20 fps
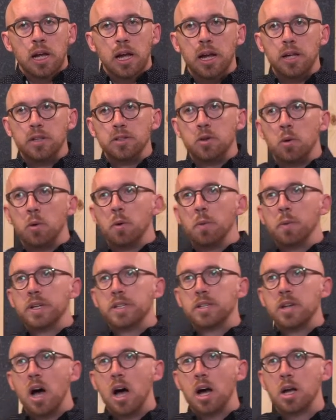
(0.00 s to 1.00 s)
And so when we
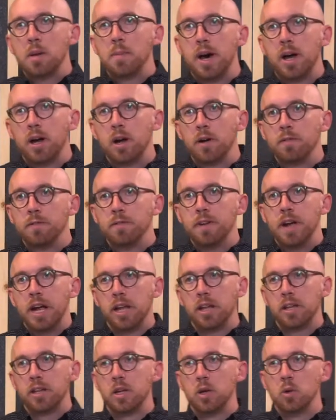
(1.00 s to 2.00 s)
talk about our
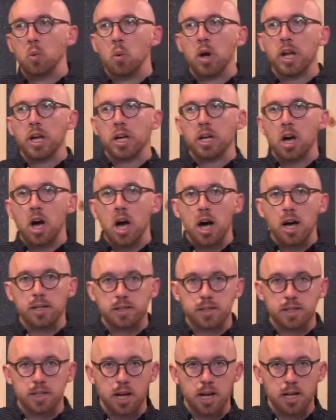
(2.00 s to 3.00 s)
faith and what it
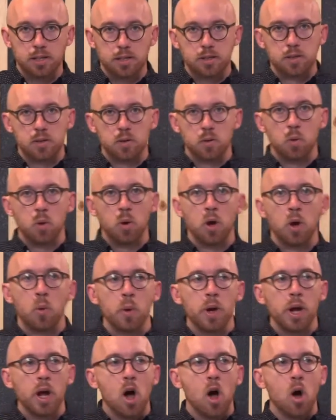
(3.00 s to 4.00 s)
cost us,
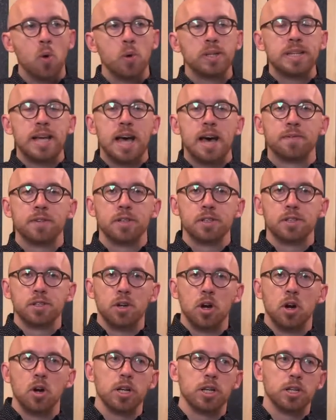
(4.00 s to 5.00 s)
we always have to
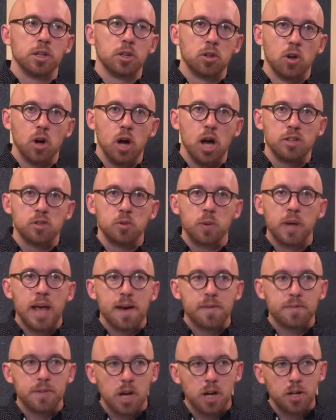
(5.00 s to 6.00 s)
start at the cross. We
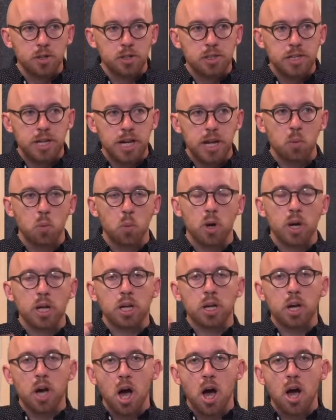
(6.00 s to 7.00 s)
have to understand what
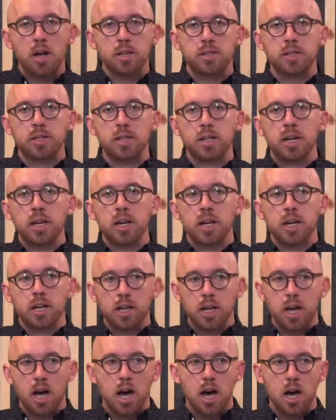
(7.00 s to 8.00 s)
it cost
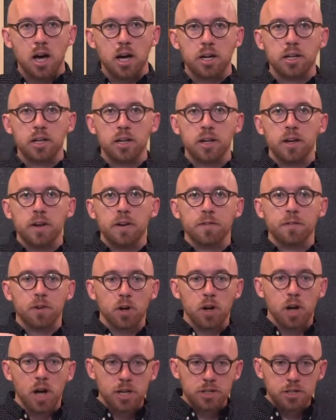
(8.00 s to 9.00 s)
God
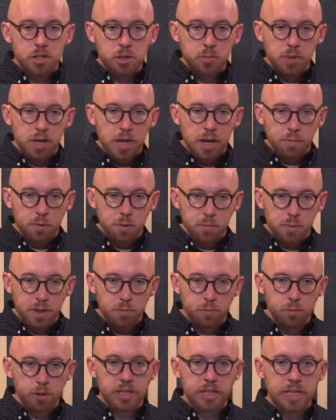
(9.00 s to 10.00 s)
for us to be able to be
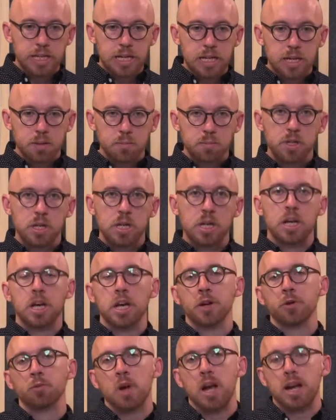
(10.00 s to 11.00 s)
redeemed
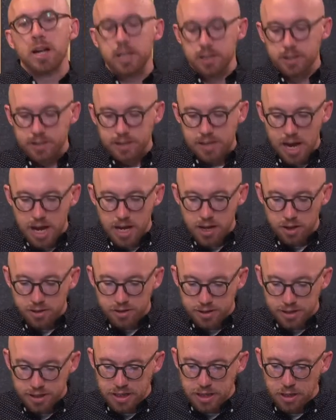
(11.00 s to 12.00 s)
and reconciled
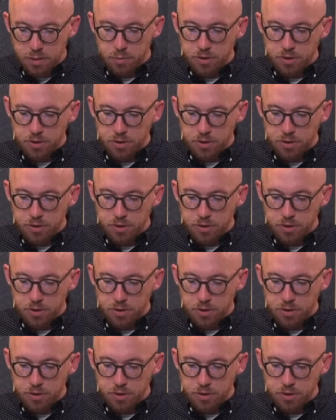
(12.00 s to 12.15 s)
to him.